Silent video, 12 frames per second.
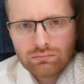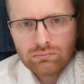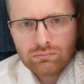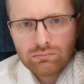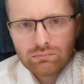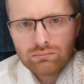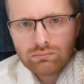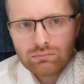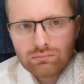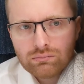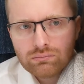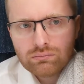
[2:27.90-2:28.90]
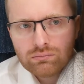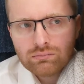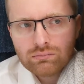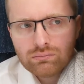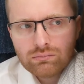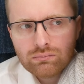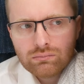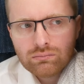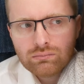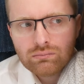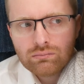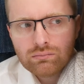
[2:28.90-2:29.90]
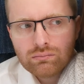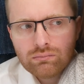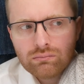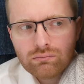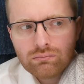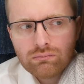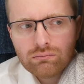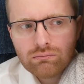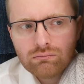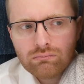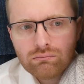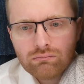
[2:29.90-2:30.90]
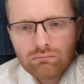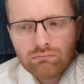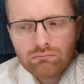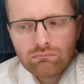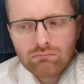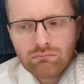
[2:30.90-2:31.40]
This person isn't speaking.